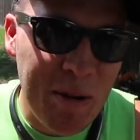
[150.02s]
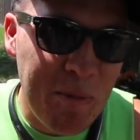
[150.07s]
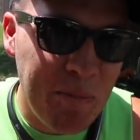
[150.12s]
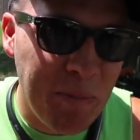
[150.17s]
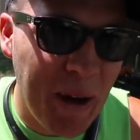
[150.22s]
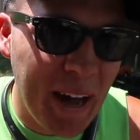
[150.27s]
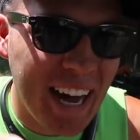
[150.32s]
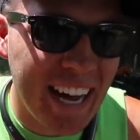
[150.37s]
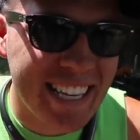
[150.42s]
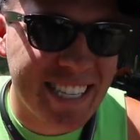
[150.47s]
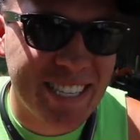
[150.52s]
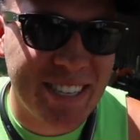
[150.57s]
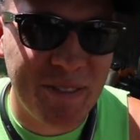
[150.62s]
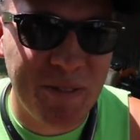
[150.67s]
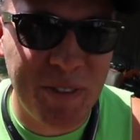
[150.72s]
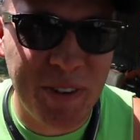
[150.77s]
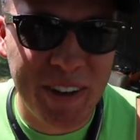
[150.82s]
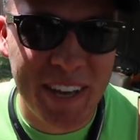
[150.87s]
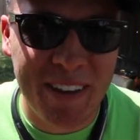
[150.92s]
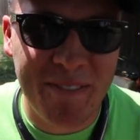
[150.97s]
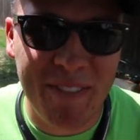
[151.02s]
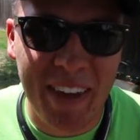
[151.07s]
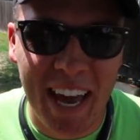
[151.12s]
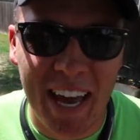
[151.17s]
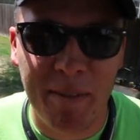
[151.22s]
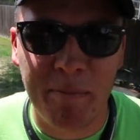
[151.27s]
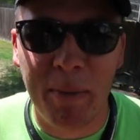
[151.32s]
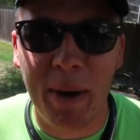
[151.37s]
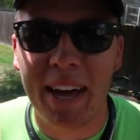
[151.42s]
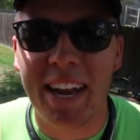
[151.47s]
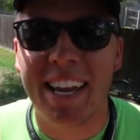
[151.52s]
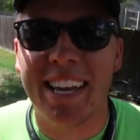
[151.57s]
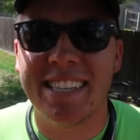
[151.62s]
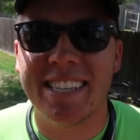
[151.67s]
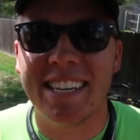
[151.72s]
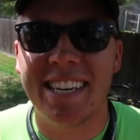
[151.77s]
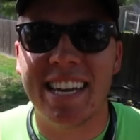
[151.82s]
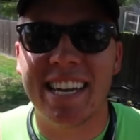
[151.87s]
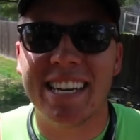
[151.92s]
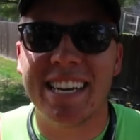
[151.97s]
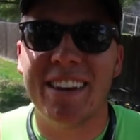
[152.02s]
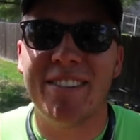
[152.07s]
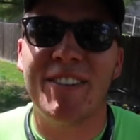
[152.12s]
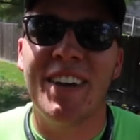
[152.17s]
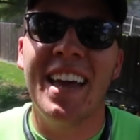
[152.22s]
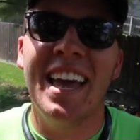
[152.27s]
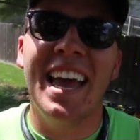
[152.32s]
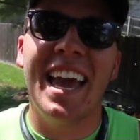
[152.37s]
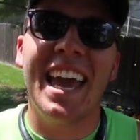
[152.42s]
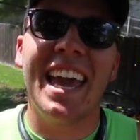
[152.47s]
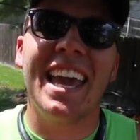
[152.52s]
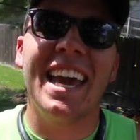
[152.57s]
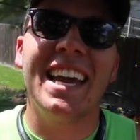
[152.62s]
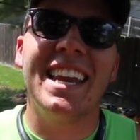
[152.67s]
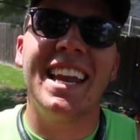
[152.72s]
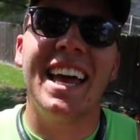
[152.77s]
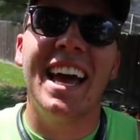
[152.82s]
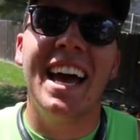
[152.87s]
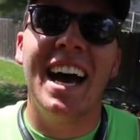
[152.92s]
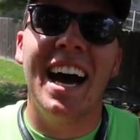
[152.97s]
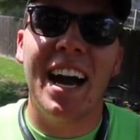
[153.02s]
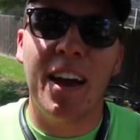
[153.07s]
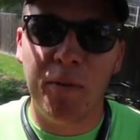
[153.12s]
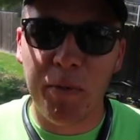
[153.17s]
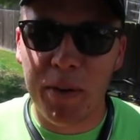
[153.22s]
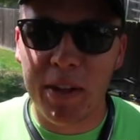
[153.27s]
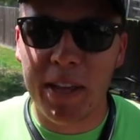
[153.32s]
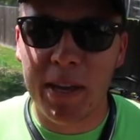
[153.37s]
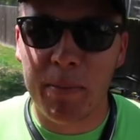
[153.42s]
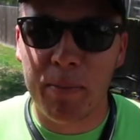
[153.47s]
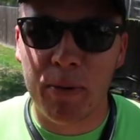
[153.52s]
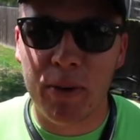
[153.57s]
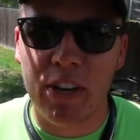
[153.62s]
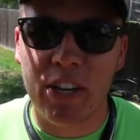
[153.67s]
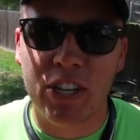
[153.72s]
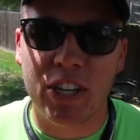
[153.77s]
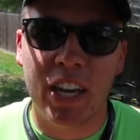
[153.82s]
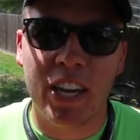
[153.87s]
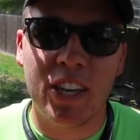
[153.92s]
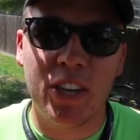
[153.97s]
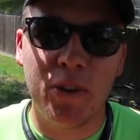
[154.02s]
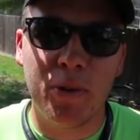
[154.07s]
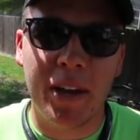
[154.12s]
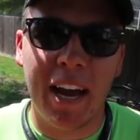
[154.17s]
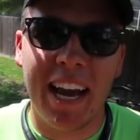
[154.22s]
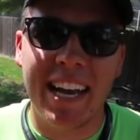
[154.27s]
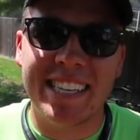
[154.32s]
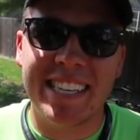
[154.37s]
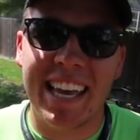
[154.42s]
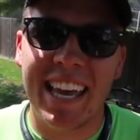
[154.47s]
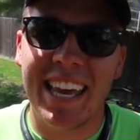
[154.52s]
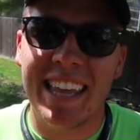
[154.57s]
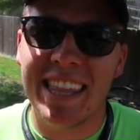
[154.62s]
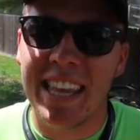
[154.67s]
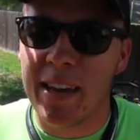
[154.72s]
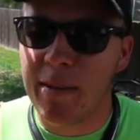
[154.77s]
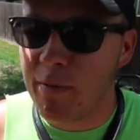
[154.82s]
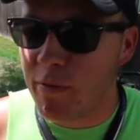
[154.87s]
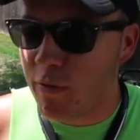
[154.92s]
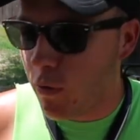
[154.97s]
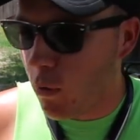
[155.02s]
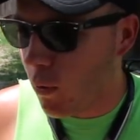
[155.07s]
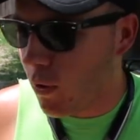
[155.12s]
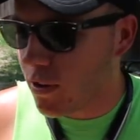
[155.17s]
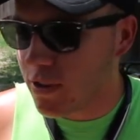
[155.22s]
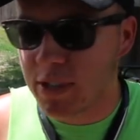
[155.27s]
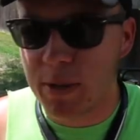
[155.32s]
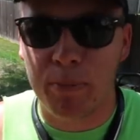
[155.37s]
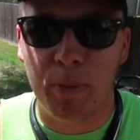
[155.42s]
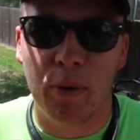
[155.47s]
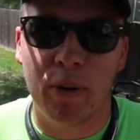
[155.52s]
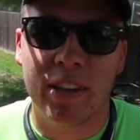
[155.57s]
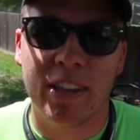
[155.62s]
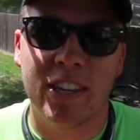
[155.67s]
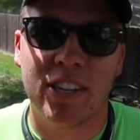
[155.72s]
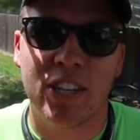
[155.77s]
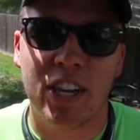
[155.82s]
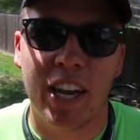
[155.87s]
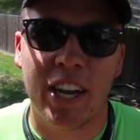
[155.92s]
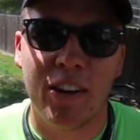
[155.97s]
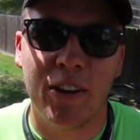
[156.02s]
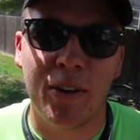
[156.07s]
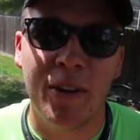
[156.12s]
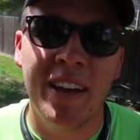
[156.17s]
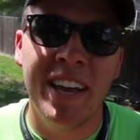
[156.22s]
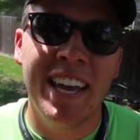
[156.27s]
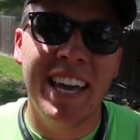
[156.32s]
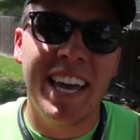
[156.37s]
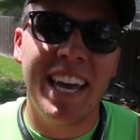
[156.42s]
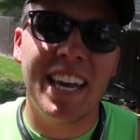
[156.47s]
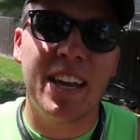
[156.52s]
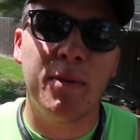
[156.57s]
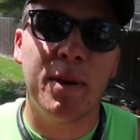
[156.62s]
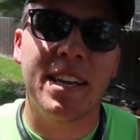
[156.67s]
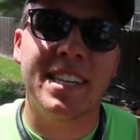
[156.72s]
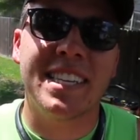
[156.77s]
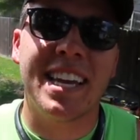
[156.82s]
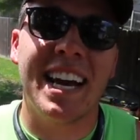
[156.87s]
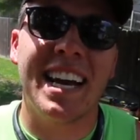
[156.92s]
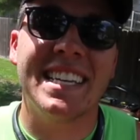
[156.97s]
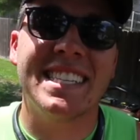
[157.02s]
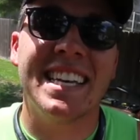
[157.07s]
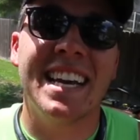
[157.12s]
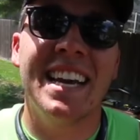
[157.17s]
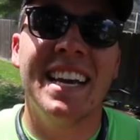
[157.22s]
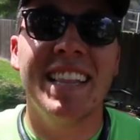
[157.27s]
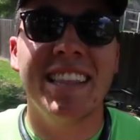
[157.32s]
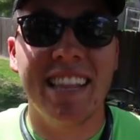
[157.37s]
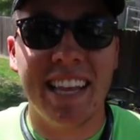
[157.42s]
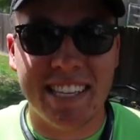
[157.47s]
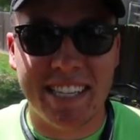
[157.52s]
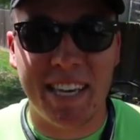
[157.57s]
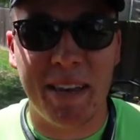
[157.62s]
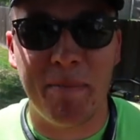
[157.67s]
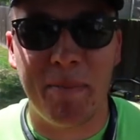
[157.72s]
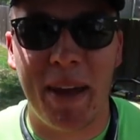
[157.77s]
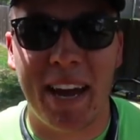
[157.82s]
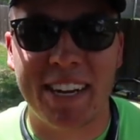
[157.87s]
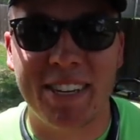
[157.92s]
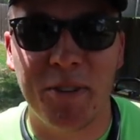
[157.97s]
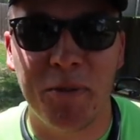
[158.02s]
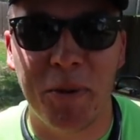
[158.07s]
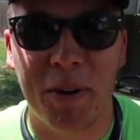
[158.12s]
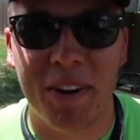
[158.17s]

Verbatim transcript: The boss will get mad, but it's addictive, and I really appreciate you guys and them for supporting the channel. Anyways, guys, let's get back to